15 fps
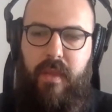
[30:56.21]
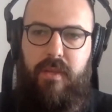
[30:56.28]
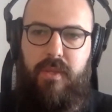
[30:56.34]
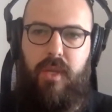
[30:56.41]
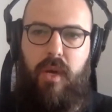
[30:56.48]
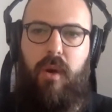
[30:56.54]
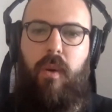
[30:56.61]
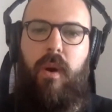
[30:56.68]

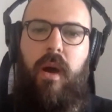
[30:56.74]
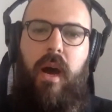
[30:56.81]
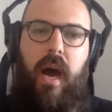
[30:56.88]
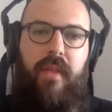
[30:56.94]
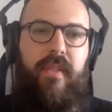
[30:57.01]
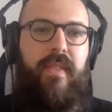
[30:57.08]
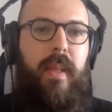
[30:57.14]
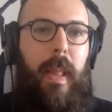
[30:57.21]
So
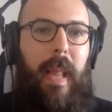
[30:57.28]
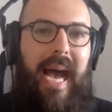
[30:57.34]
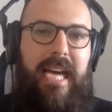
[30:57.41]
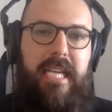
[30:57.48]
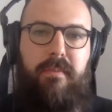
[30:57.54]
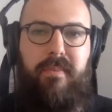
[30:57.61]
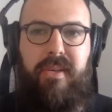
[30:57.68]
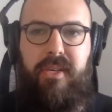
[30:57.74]
I think the
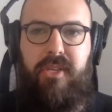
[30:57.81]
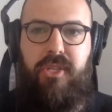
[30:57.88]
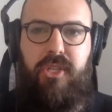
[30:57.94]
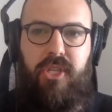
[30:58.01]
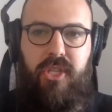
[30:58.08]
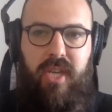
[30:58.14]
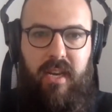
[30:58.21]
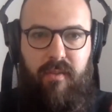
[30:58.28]
last piece to
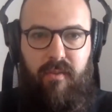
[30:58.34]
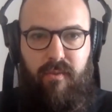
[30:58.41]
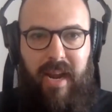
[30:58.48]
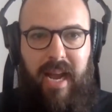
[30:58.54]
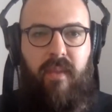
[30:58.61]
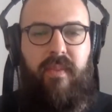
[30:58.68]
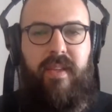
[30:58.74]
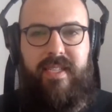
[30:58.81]
just kind of
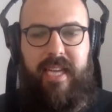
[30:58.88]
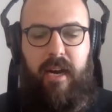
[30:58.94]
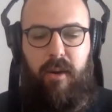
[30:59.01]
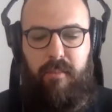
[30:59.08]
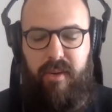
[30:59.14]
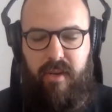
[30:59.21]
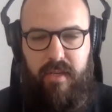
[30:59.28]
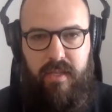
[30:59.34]
round this
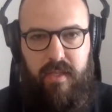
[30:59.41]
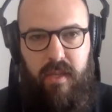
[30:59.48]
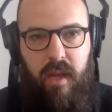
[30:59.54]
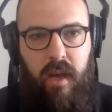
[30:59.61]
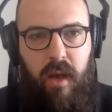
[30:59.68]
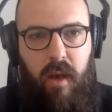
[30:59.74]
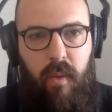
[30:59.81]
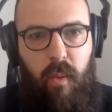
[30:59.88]
out, because
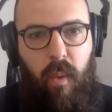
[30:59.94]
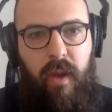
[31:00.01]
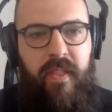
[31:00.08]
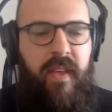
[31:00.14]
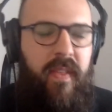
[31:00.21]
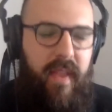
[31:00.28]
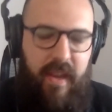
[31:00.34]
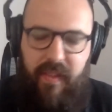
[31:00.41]
the one
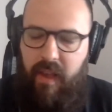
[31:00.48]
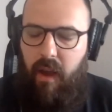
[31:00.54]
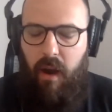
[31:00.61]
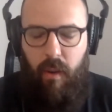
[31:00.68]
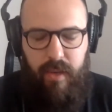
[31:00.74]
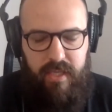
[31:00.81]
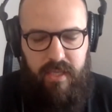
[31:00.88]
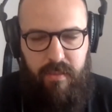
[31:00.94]
thing that I think
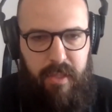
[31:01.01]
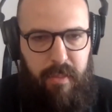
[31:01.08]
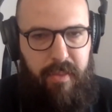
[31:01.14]
always comes